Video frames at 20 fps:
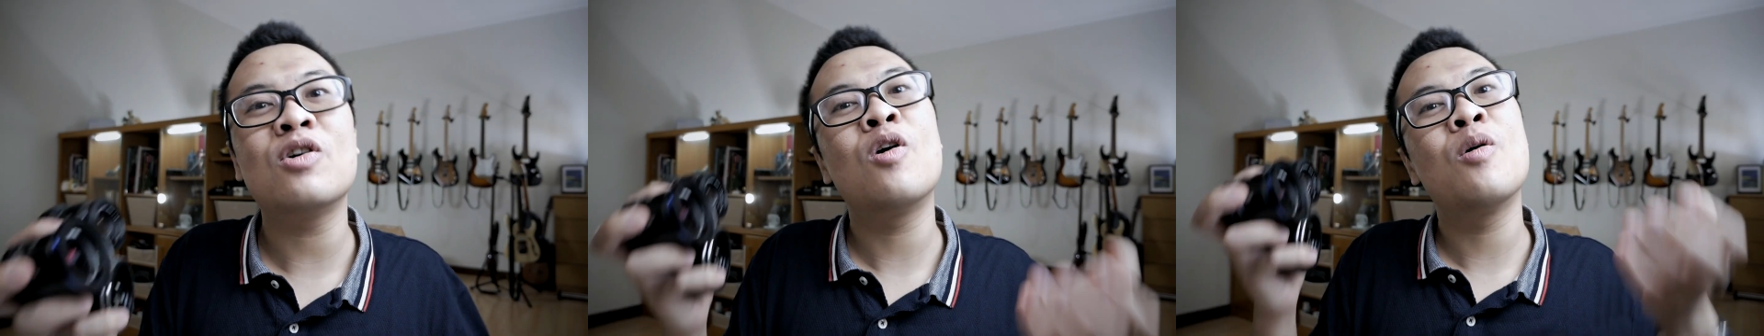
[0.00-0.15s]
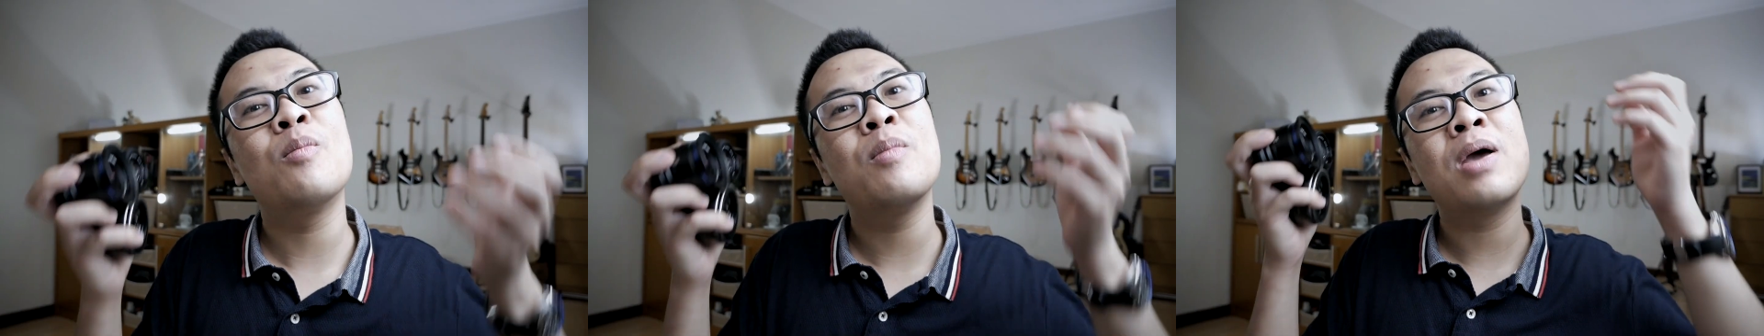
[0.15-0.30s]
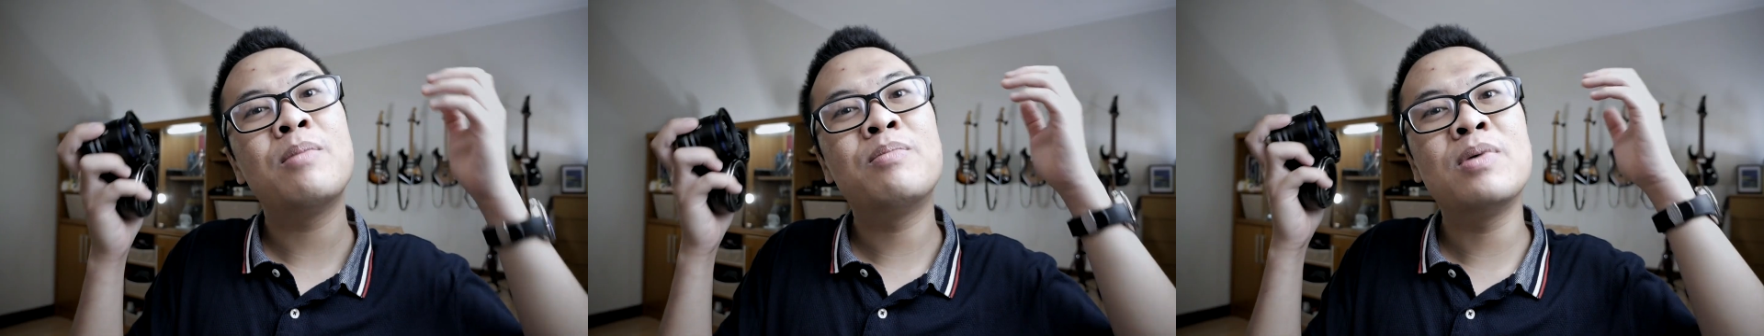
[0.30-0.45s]

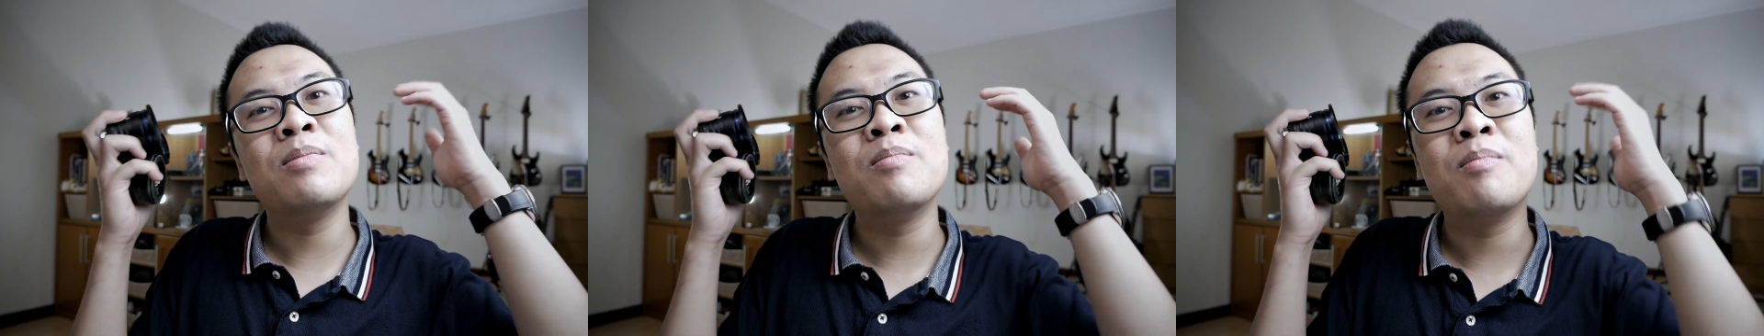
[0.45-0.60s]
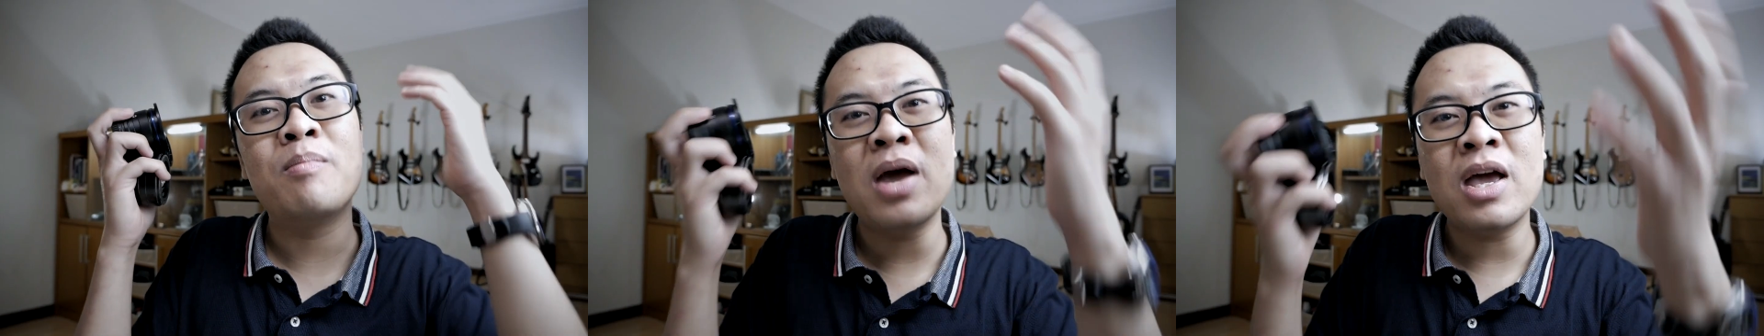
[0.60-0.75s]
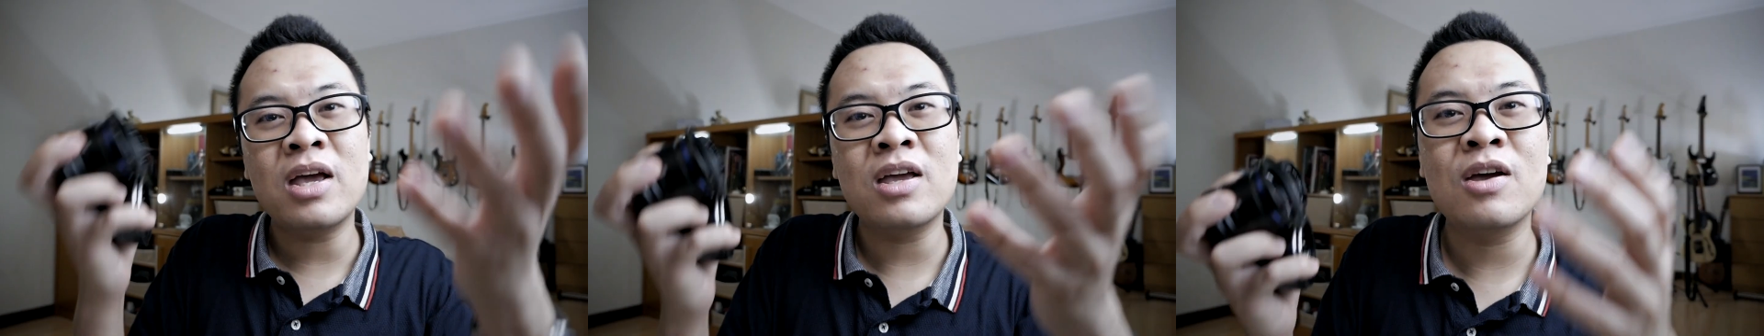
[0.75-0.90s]
or maybe
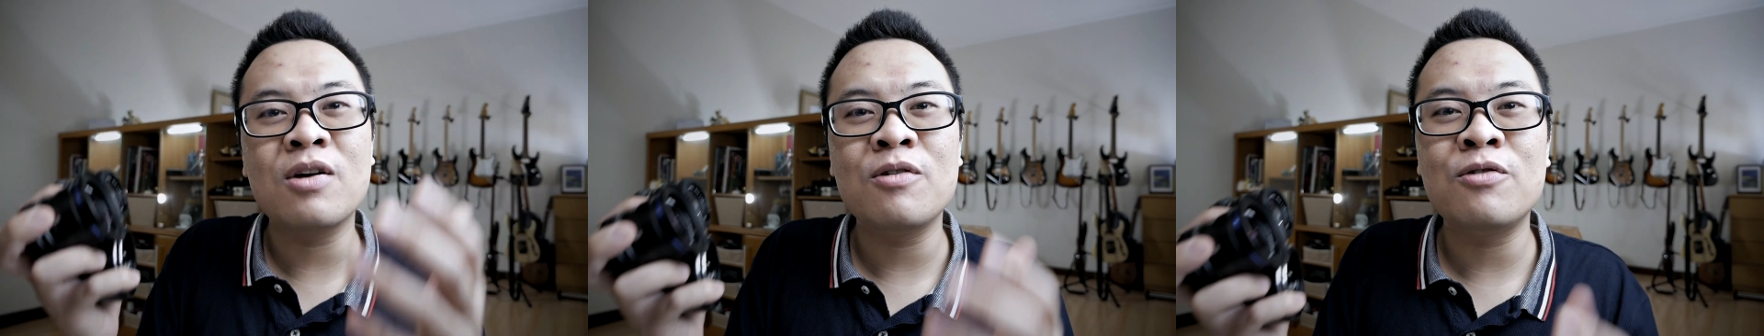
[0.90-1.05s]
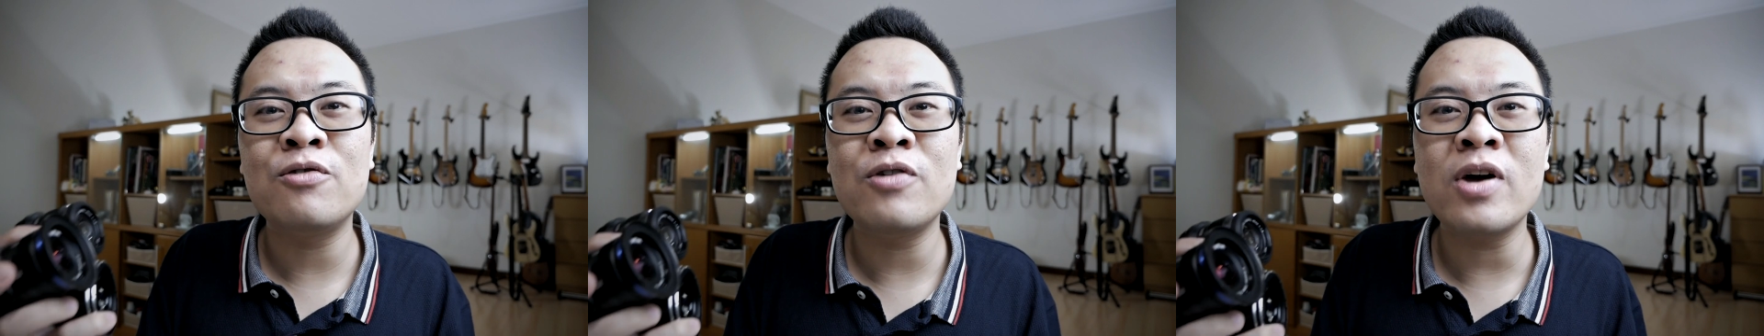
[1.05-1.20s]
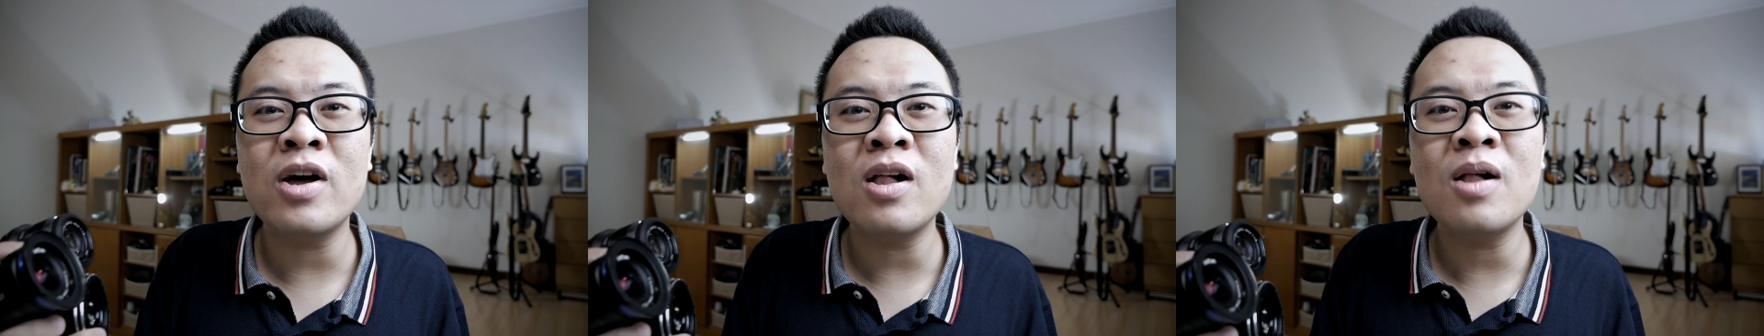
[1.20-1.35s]

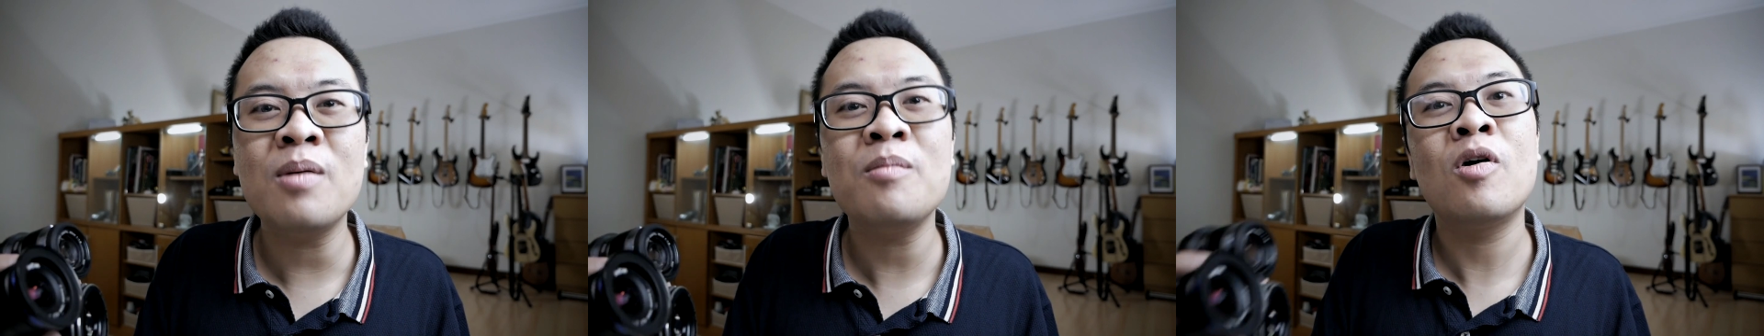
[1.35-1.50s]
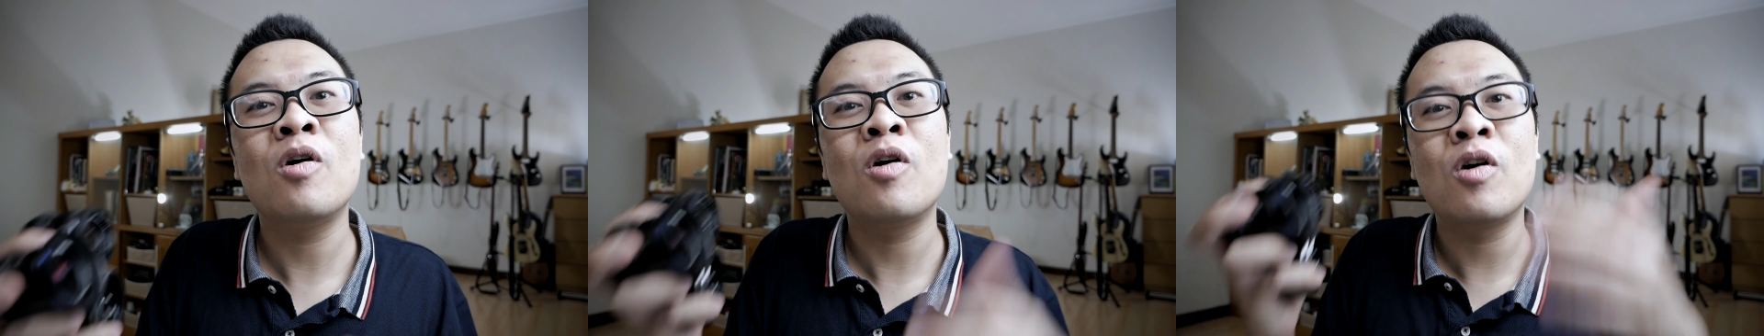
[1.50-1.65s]
making film